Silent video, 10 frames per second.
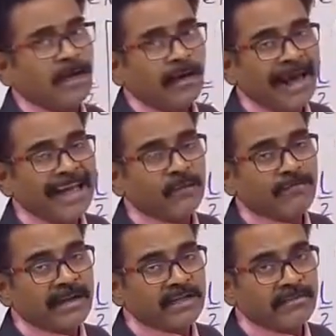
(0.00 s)
9
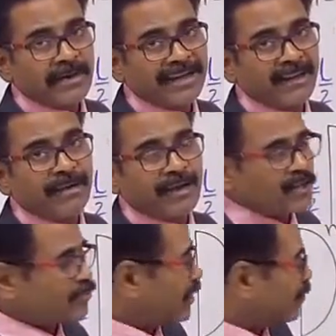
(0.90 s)
pi square A by L
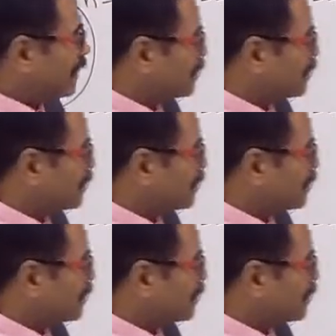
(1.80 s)
square. What is